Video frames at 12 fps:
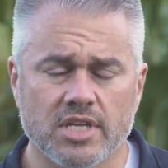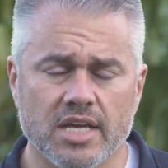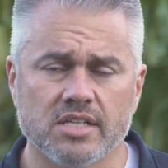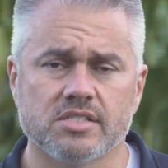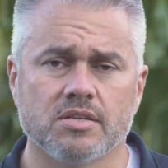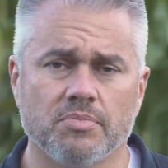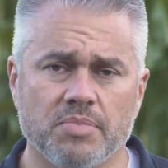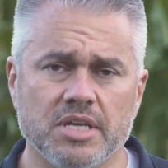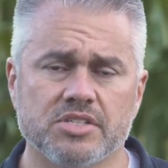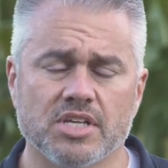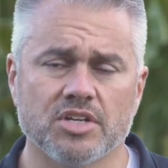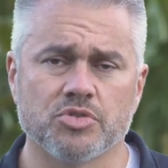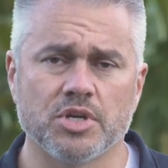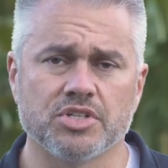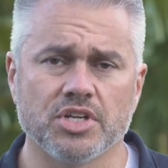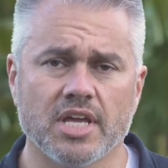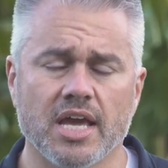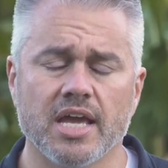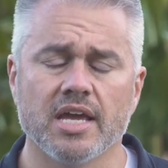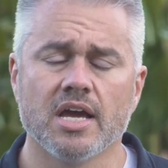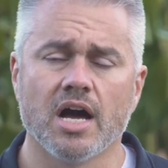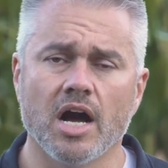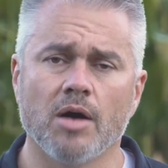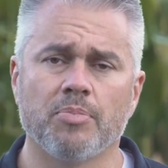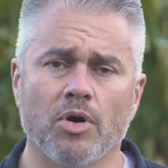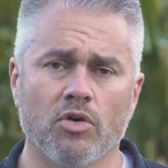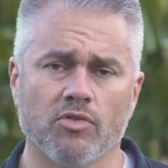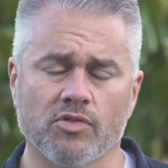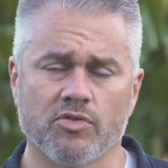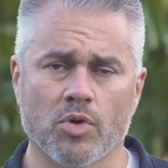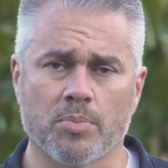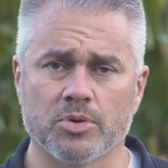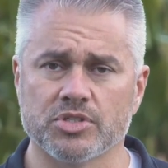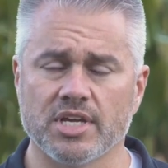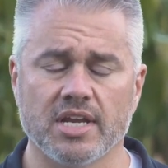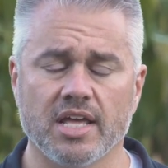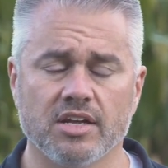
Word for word: test base saturation K up over 4%.